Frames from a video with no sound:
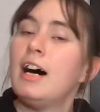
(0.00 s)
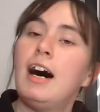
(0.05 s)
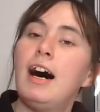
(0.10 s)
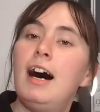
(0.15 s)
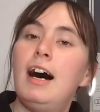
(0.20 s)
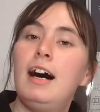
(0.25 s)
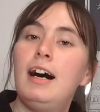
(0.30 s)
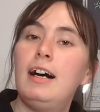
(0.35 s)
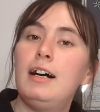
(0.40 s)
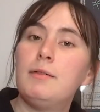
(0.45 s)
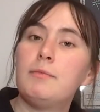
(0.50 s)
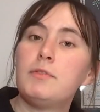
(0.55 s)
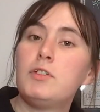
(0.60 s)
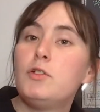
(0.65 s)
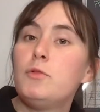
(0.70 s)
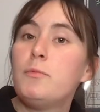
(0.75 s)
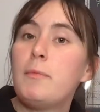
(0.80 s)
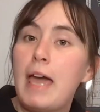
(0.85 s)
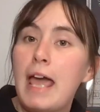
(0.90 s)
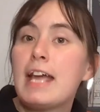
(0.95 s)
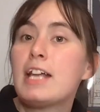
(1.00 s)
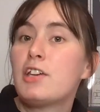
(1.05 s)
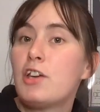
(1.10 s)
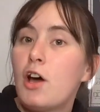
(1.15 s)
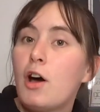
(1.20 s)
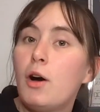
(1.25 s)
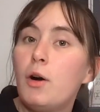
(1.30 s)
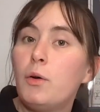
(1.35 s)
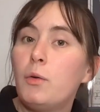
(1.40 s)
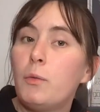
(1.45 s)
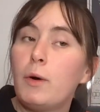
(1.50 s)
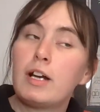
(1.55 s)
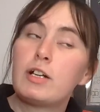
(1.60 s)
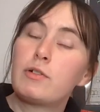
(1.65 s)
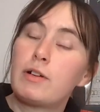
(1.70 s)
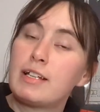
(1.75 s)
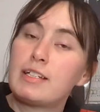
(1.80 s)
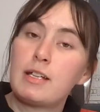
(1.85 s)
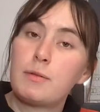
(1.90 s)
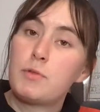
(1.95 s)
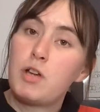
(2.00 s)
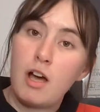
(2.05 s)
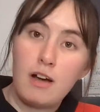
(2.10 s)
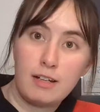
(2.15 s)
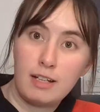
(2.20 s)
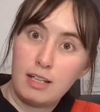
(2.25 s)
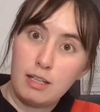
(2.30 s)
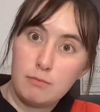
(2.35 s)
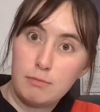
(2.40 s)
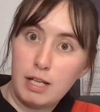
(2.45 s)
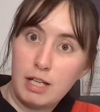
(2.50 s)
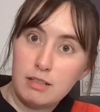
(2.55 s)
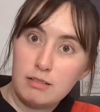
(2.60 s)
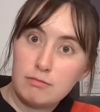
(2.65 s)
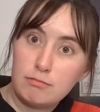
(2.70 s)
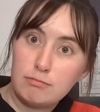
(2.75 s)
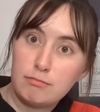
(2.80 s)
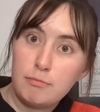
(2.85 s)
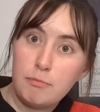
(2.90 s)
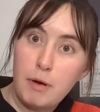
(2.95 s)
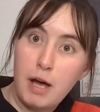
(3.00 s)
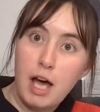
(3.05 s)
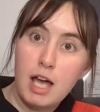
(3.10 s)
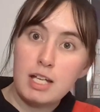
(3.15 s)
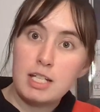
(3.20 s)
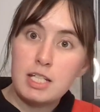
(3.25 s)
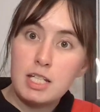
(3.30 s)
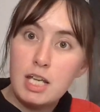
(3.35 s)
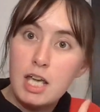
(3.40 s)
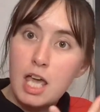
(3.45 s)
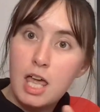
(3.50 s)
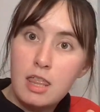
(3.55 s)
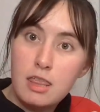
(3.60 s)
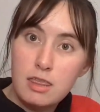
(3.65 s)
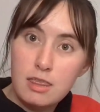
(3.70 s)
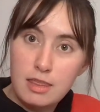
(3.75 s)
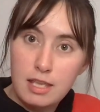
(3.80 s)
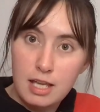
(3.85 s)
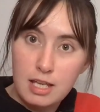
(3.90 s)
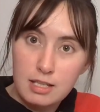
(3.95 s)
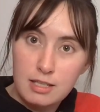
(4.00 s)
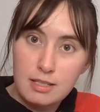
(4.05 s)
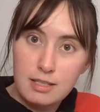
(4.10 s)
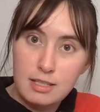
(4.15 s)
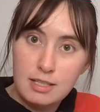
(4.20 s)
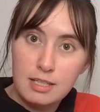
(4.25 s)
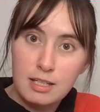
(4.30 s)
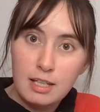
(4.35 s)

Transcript: You may know what dress I'm talking about, but this,